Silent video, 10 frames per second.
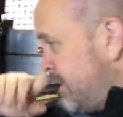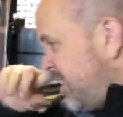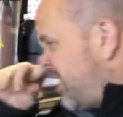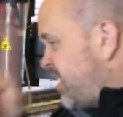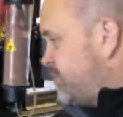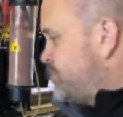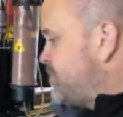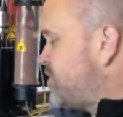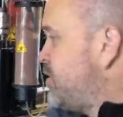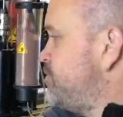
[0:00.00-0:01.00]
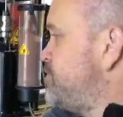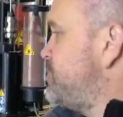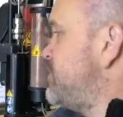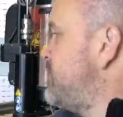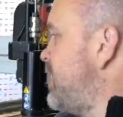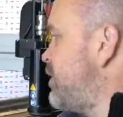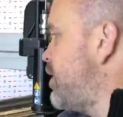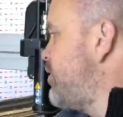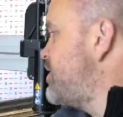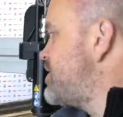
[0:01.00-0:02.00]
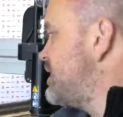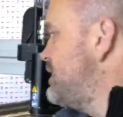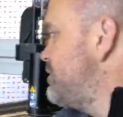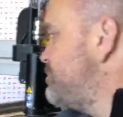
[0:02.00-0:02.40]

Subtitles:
Alright, so now obviously,